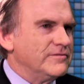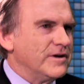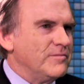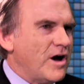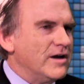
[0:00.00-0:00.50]

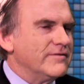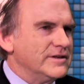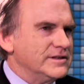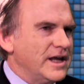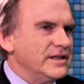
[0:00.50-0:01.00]
from all of the
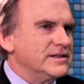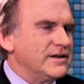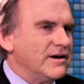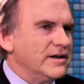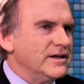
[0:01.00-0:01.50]
states
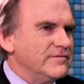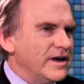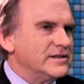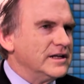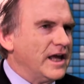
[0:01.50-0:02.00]
started
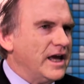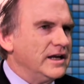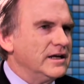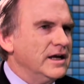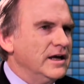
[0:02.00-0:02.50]

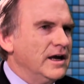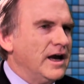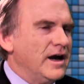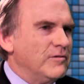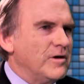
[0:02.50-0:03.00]
investigating
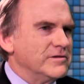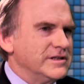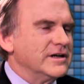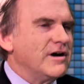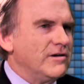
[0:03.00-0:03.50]
uh, what was
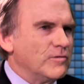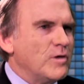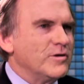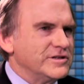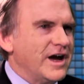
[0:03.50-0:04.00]
then called
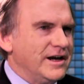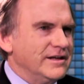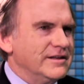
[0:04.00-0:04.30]
robo-signing.